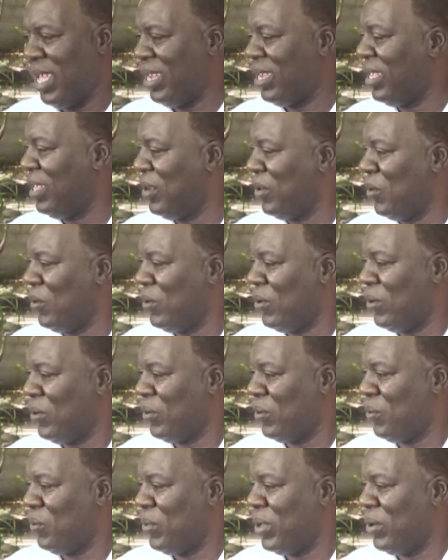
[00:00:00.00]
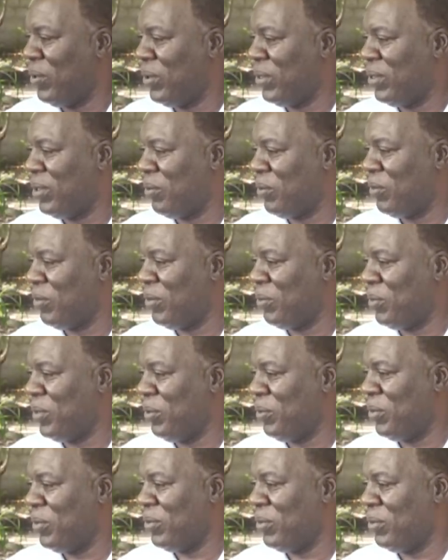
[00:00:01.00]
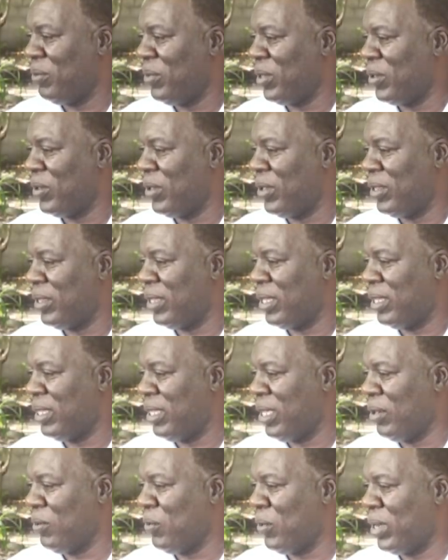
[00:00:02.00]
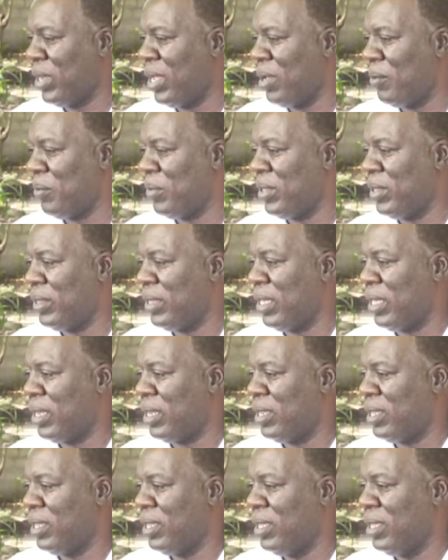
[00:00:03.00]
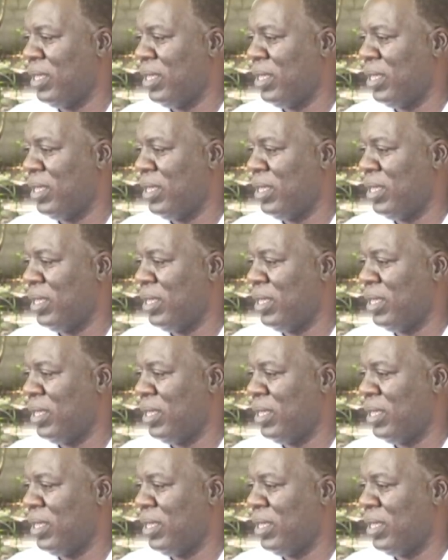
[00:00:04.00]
That didn't go down too well with some of the people because I think what happened is that